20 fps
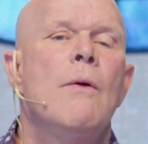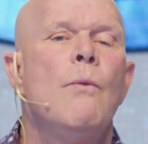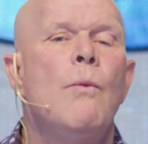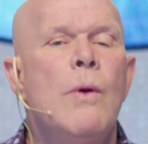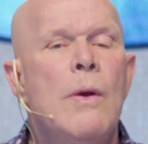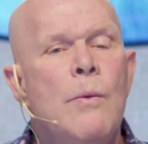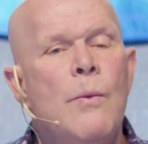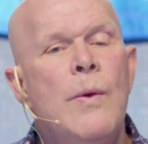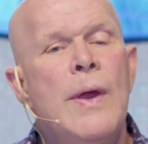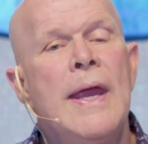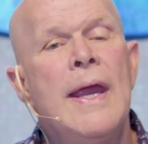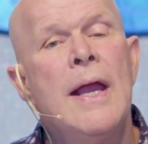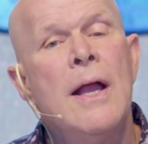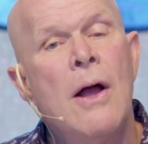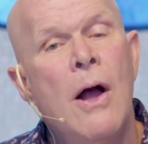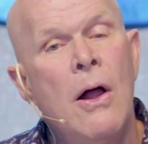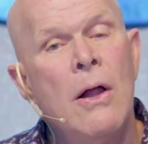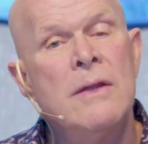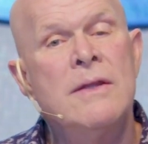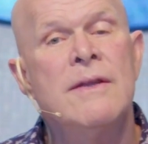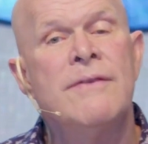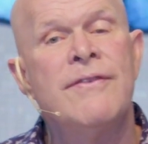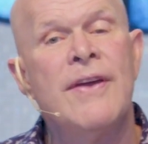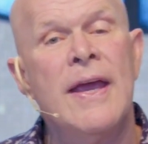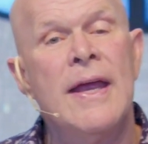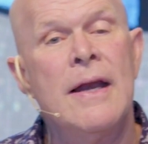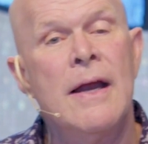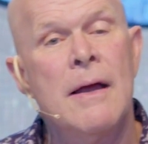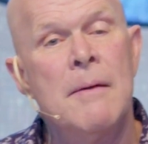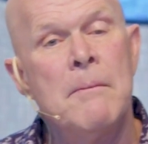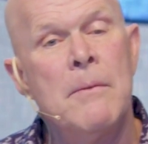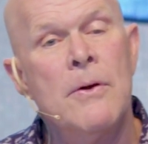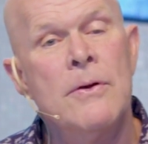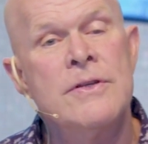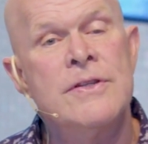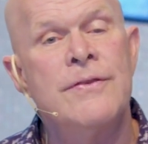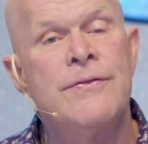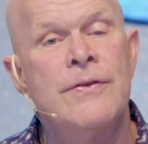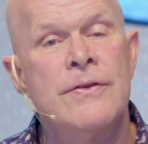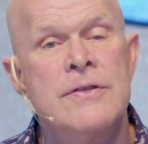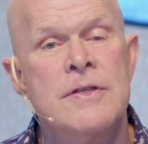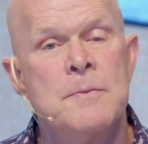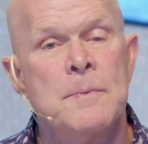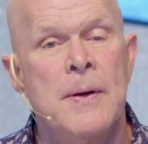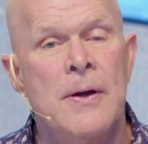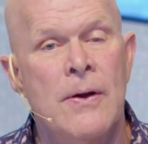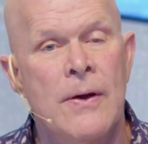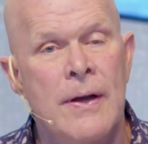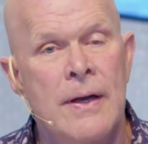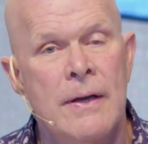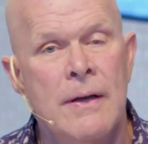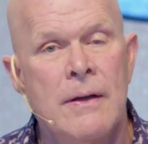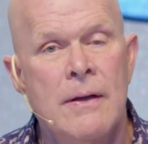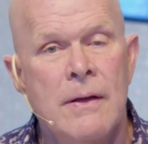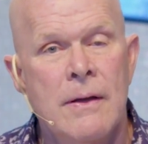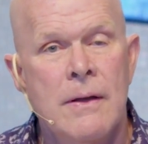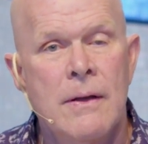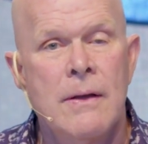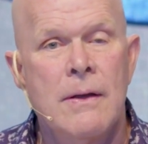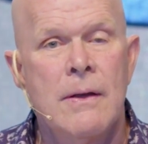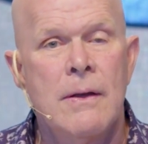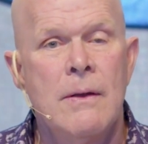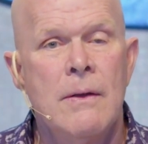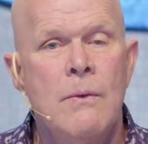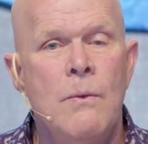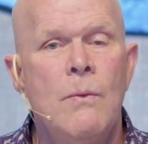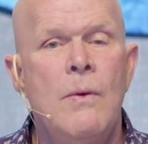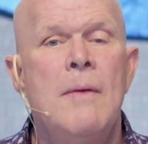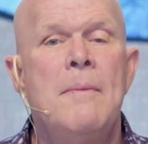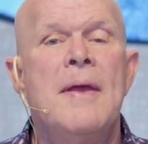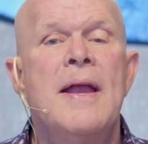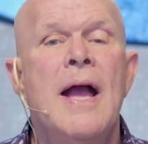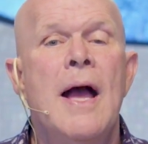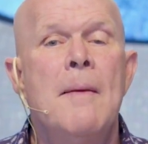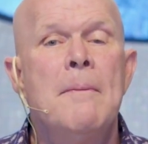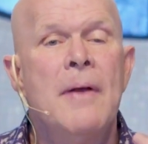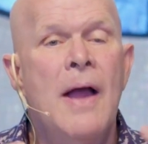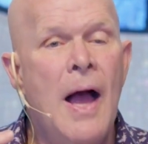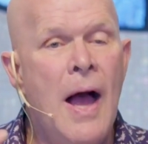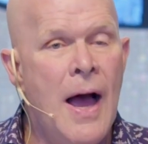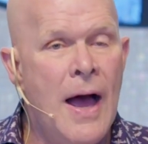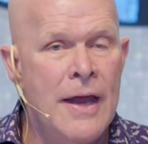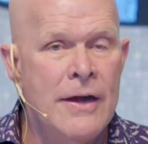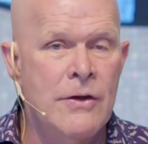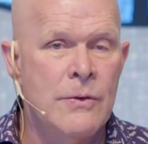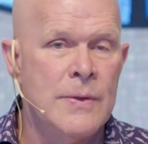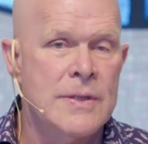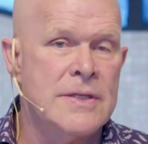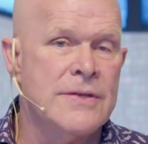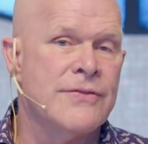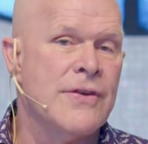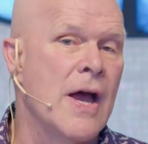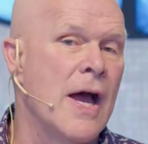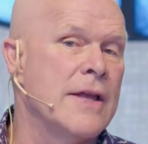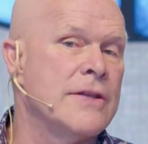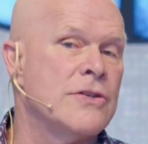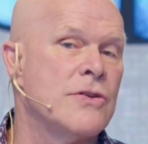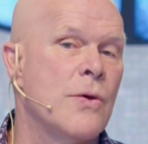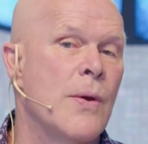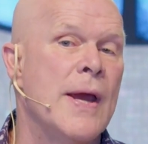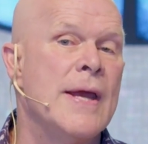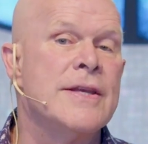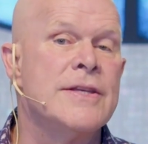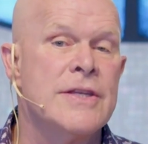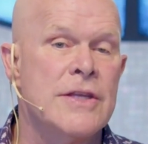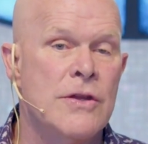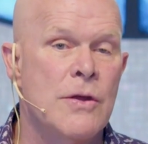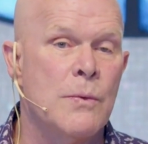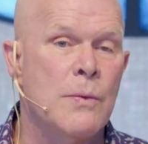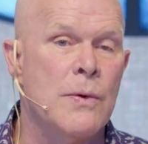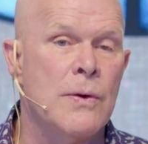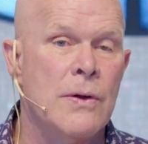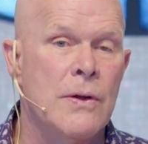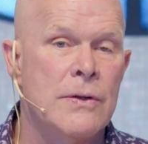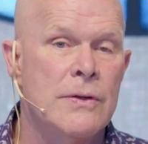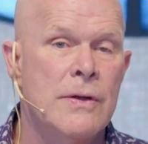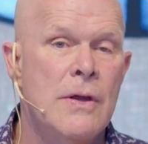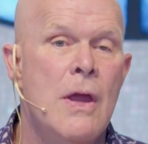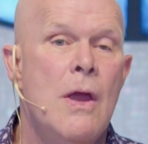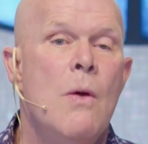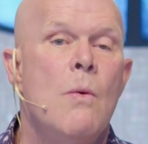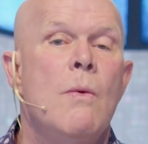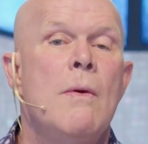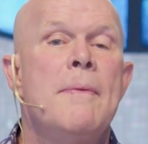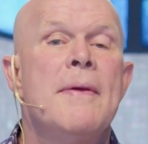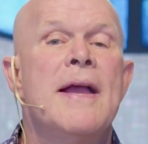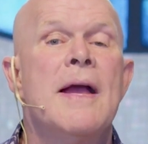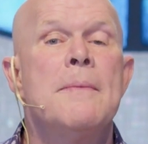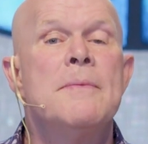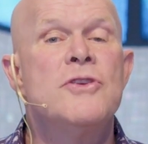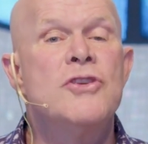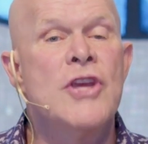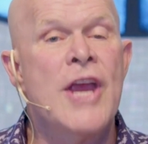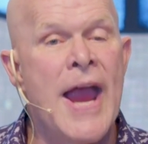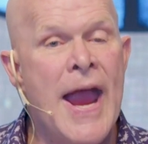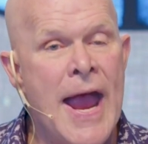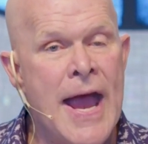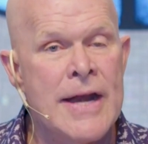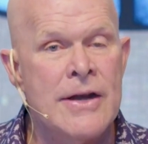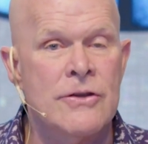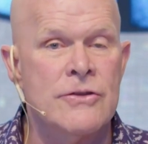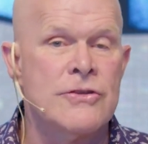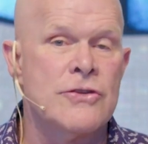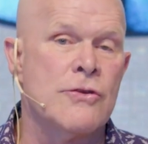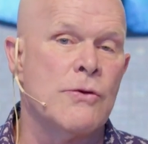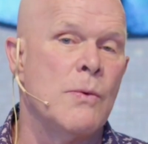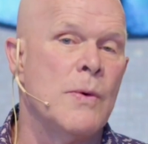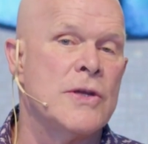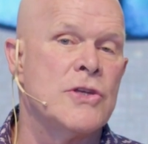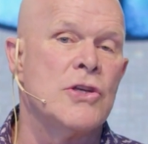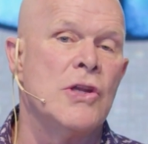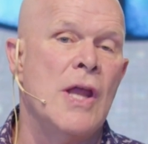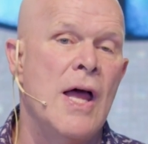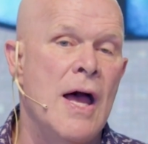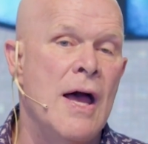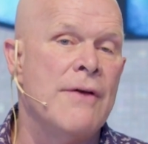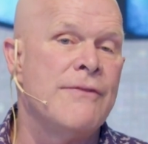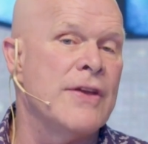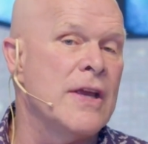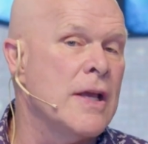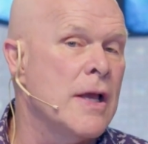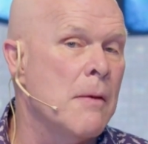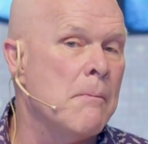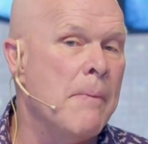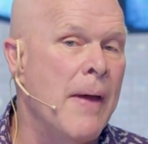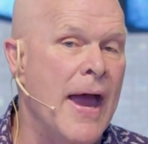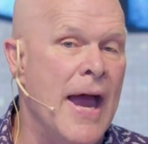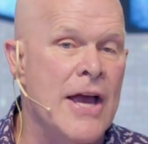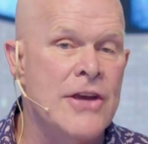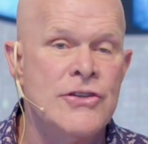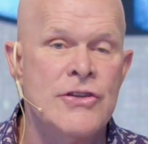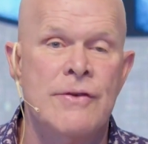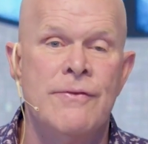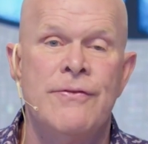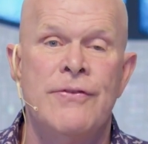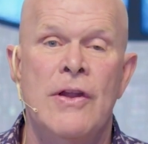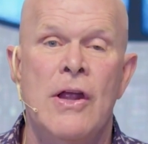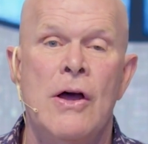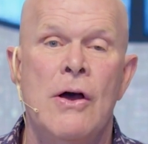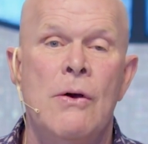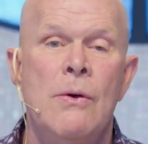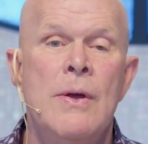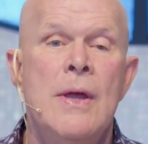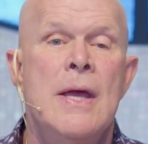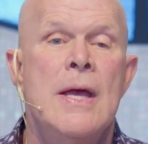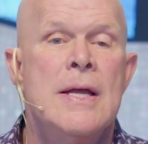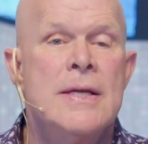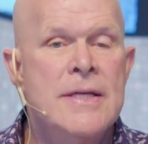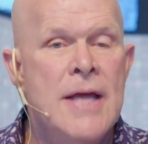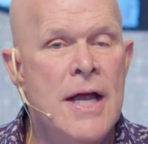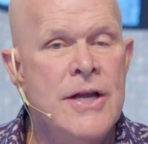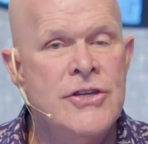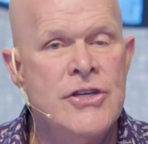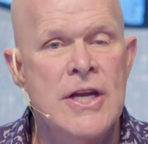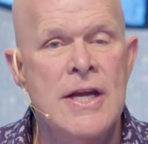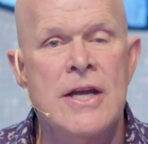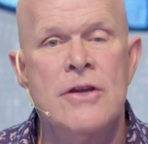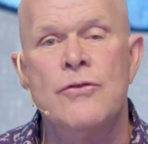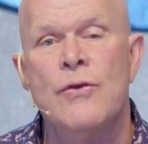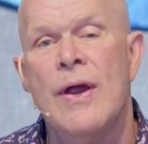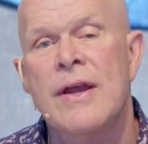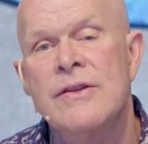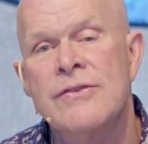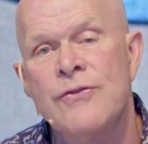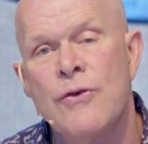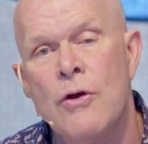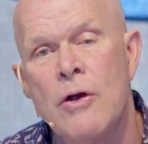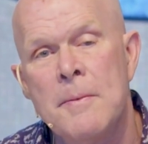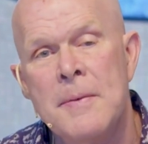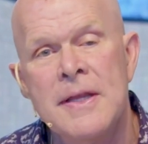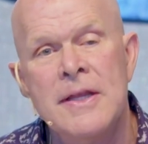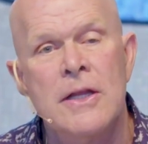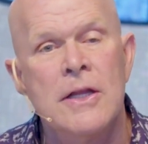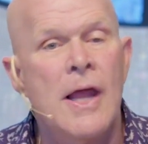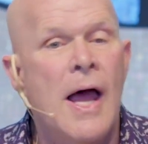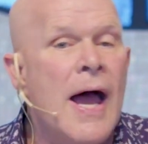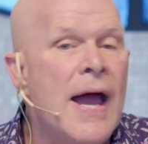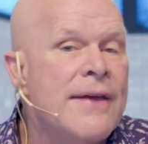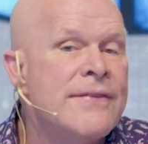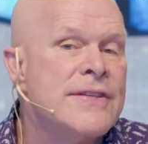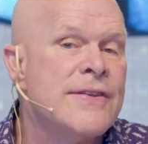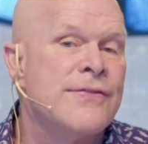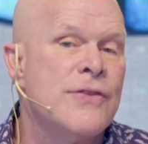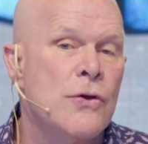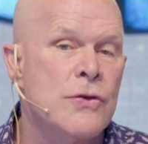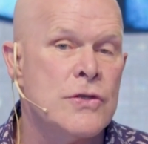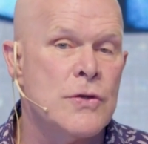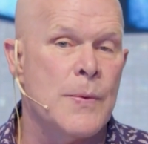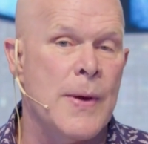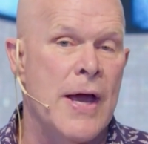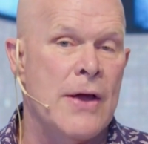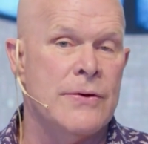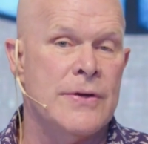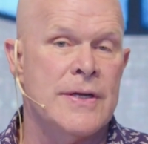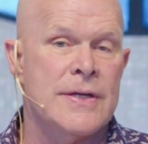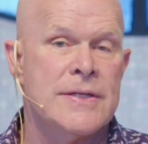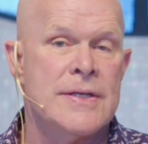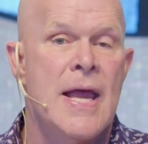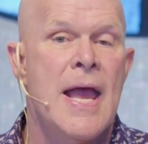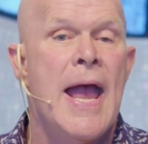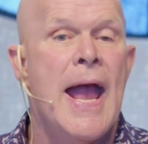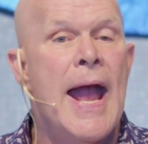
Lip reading: When we cultivate a merciful spirit, we become conduits of God's grace in the world. We become channels through which love and compassion flow, touching and transforming the lives of those around us.